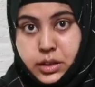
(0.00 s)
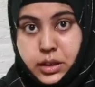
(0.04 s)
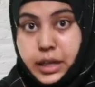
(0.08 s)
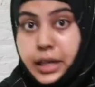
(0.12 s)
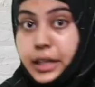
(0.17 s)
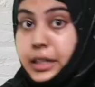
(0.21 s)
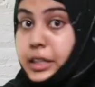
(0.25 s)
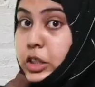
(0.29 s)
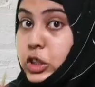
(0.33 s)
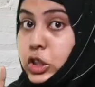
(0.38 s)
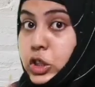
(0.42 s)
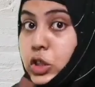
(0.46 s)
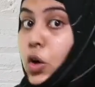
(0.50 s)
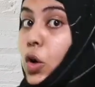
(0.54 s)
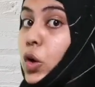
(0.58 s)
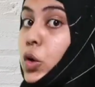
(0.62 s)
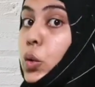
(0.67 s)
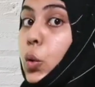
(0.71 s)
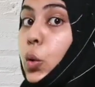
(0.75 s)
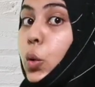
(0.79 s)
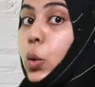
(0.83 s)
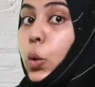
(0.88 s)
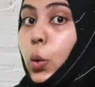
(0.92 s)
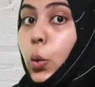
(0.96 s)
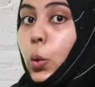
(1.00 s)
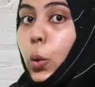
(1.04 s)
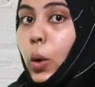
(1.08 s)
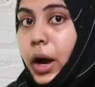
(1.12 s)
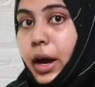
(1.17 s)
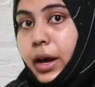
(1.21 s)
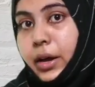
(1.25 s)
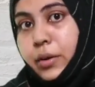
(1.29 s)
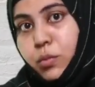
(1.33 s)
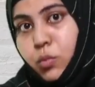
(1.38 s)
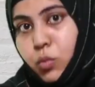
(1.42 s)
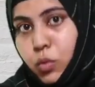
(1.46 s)
It is not who
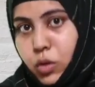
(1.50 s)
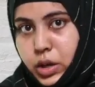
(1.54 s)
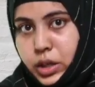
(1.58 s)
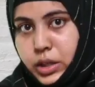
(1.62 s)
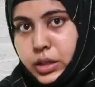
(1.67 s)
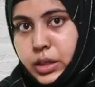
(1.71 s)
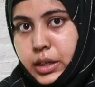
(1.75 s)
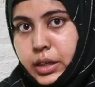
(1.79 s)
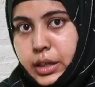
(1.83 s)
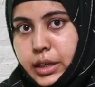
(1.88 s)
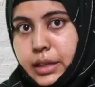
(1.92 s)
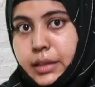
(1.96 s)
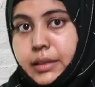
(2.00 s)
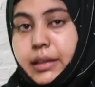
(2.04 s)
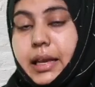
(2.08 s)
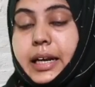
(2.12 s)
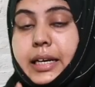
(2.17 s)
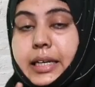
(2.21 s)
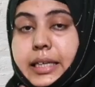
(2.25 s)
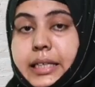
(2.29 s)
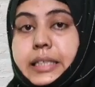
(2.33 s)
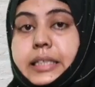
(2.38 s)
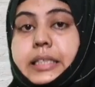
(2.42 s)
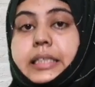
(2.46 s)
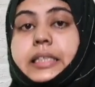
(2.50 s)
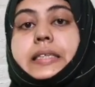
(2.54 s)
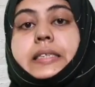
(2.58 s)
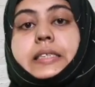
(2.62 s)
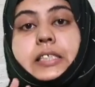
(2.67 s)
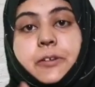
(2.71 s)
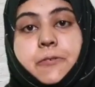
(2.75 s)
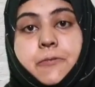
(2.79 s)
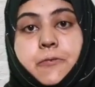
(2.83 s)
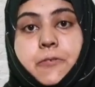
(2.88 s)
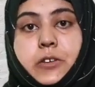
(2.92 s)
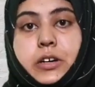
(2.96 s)
and what. That is the
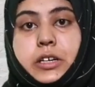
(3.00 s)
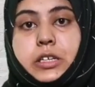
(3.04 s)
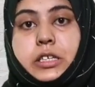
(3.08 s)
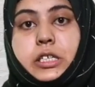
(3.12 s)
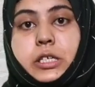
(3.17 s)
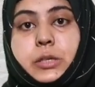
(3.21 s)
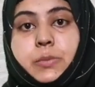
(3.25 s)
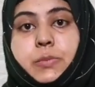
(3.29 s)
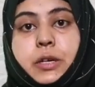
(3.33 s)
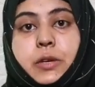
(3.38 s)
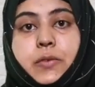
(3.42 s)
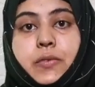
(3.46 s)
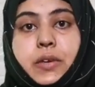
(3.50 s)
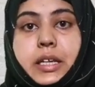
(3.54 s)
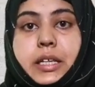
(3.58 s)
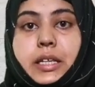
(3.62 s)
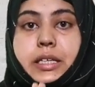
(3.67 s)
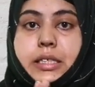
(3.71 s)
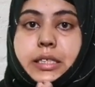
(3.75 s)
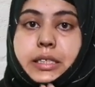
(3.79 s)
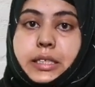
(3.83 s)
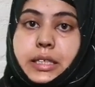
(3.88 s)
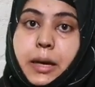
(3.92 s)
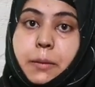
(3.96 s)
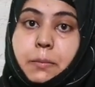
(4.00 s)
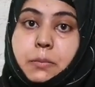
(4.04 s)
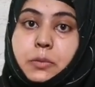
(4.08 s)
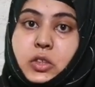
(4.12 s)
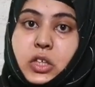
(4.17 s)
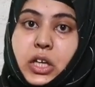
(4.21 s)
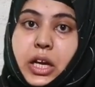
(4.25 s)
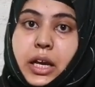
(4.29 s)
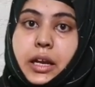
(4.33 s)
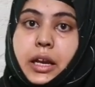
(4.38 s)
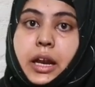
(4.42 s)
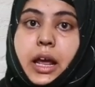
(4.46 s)
difference between the
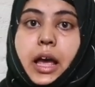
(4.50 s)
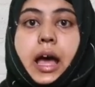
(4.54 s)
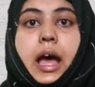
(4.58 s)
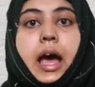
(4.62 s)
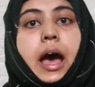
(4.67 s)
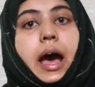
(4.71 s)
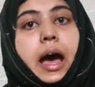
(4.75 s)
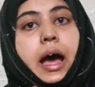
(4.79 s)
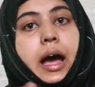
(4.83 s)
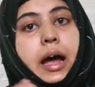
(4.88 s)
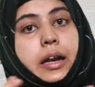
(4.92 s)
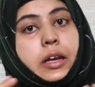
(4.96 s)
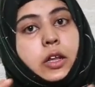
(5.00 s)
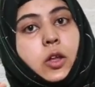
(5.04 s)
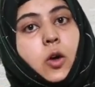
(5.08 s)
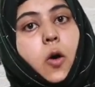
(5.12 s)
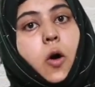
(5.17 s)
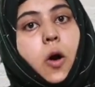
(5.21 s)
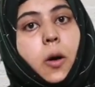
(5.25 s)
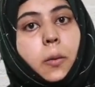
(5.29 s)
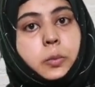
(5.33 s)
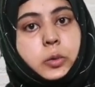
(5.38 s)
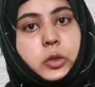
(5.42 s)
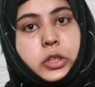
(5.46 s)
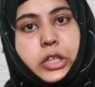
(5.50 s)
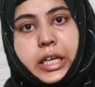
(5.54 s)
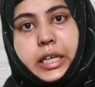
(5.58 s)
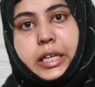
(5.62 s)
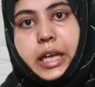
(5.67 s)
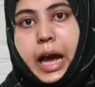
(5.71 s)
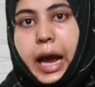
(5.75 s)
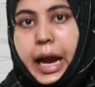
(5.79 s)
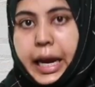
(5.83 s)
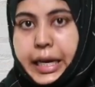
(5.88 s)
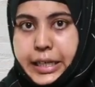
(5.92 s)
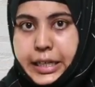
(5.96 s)
subject and the object
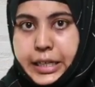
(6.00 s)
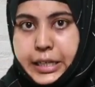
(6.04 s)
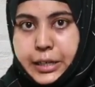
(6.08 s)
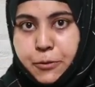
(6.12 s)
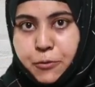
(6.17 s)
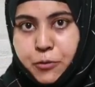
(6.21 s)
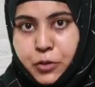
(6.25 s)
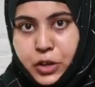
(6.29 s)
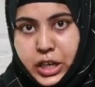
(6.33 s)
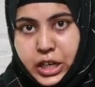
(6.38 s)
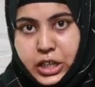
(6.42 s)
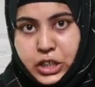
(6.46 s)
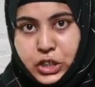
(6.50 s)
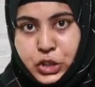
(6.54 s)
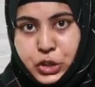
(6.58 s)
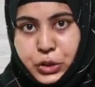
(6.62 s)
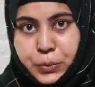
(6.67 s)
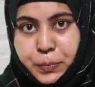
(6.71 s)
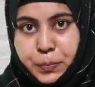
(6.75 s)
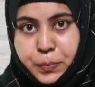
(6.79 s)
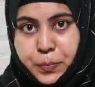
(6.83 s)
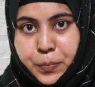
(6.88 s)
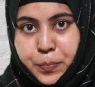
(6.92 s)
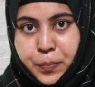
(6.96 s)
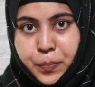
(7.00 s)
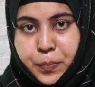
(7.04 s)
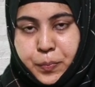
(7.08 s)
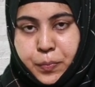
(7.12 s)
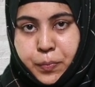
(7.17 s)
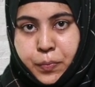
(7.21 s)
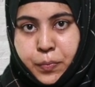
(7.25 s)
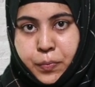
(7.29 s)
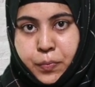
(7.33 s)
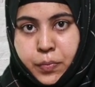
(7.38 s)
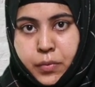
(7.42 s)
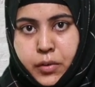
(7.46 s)
identification.
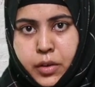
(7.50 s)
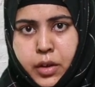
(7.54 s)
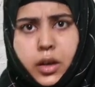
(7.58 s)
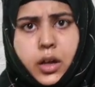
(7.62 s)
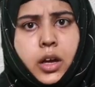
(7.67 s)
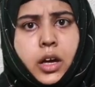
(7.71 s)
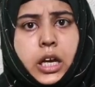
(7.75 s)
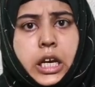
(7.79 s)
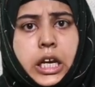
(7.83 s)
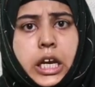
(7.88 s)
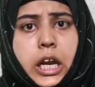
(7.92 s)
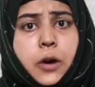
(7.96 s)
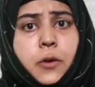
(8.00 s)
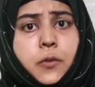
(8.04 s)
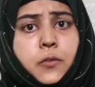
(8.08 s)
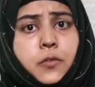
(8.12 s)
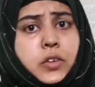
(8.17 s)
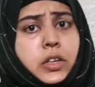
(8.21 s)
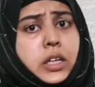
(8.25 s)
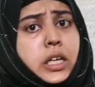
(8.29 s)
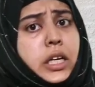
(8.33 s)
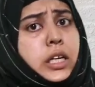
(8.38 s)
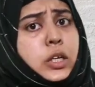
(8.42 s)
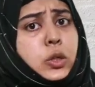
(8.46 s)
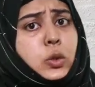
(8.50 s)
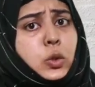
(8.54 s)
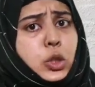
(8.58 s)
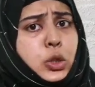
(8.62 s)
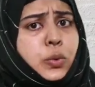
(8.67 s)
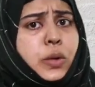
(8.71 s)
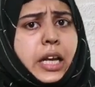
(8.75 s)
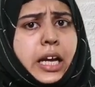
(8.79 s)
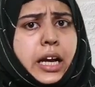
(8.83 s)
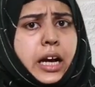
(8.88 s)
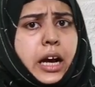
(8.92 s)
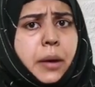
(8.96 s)
Now, we
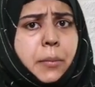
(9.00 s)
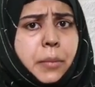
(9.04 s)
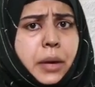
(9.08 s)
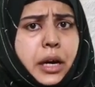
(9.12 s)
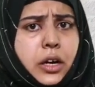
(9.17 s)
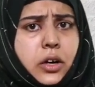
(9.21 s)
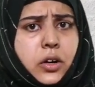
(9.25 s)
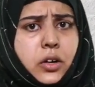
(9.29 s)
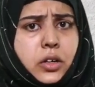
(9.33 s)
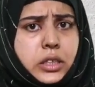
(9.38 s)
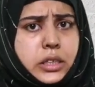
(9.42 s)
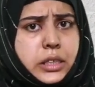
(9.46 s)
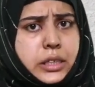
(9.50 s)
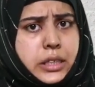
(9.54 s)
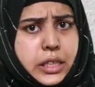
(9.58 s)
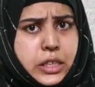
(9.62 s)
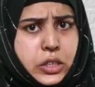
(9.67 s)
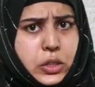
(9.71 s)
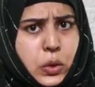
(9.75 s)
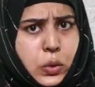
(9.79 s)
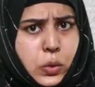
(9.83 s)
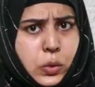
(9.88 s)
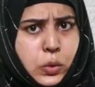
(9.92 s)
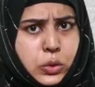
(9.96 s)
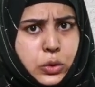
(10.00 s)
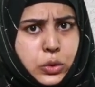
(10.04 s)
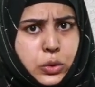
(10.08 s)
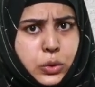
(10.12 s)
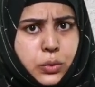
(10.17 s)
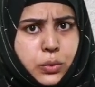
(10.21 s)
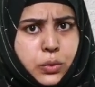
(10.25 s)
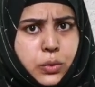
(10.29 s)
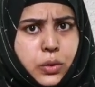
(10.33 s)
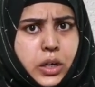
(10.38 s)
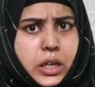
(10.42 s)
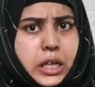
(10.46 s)
usually come across this
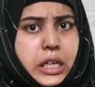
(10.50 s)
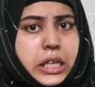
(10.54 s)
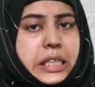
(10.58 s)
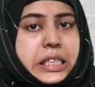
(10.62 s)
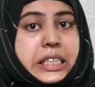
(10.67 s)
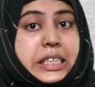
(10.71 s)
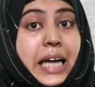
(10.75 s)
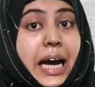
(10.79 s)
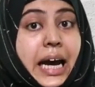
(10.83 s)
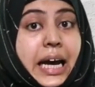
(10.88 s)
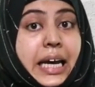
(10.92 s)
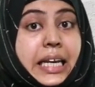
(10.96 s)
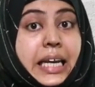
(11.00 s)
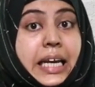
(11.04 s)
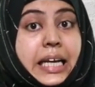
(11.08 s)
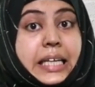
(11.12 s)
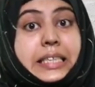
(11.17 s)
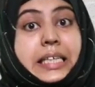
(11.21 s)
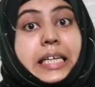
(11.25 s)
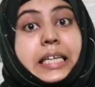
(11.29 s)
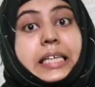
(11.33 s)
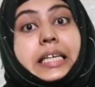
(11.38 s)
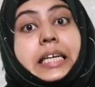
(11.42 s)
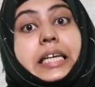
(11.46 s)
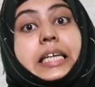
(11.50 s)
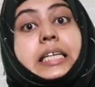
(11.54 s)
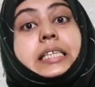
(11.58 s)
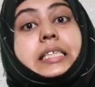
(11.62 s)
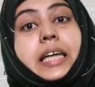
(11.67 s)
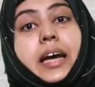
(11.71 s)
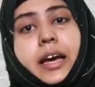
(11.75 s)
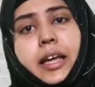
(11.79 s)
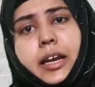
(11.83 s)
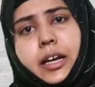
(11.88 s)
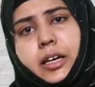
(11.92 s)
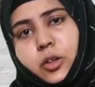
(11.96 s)
also, direct and
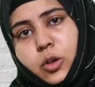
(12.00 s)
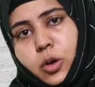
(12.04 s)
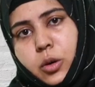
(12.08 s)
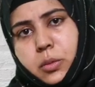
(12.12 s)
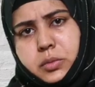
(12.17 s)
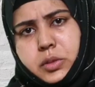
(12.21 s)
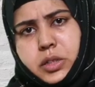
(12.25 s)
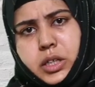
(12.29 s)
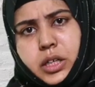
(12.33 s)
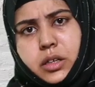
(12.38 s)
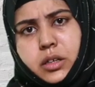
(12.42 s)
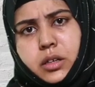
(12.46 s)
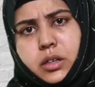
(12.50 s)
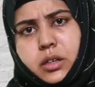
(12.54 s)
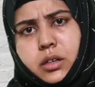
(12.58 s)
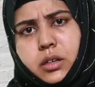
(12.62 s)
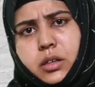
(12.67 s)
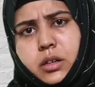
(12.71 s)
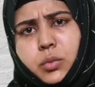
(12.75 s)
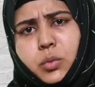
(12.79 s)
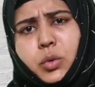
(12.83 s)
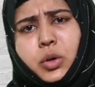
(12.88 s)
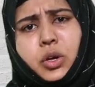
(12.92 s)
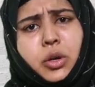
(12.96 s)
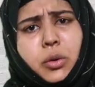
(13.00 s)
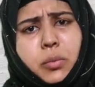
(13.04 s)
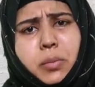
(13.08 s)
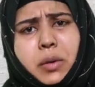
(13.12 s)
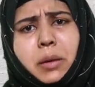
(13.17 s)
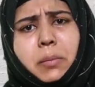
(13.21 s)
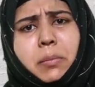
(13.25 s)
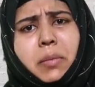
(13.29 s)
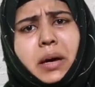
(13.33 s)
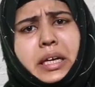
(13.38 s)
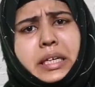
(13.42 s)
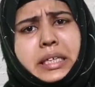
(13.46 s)
indirect object. What do you
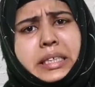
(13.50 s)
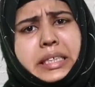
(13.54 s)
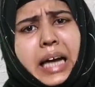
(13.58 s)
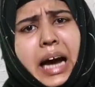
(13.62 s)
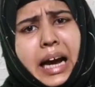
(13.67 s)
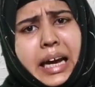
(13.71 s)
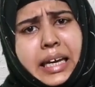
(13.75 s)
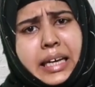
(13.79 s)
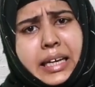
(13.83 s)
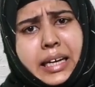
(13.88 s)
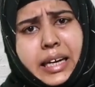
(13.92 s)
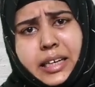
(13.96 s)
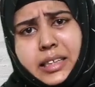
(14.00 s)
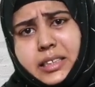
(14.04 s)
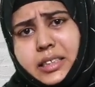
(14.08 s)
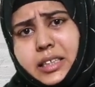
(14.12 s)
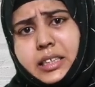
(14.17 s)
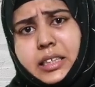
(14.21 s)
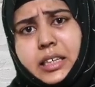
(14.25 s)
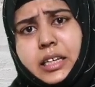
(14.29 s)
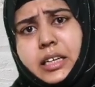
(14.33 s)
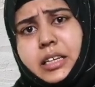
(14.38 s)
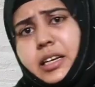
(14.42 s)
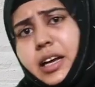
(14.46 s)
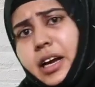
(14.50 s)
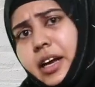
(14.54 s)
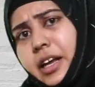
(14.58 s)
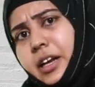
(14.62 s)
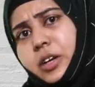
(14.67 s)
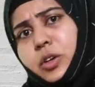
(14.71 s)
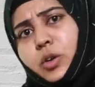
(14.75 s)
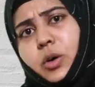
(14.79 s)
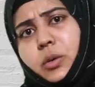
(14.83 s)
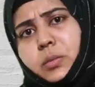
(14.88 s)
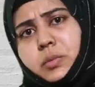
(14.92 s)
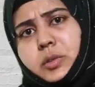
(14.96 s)
mean by direct and
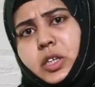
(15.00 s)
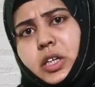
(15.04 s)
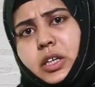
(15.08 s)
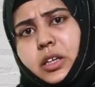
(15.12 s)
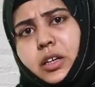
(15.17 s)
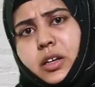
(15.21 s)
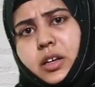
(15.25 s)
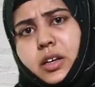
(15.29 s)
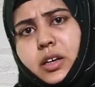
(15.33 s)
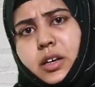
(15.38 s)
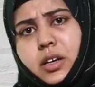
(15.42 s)
indirect object?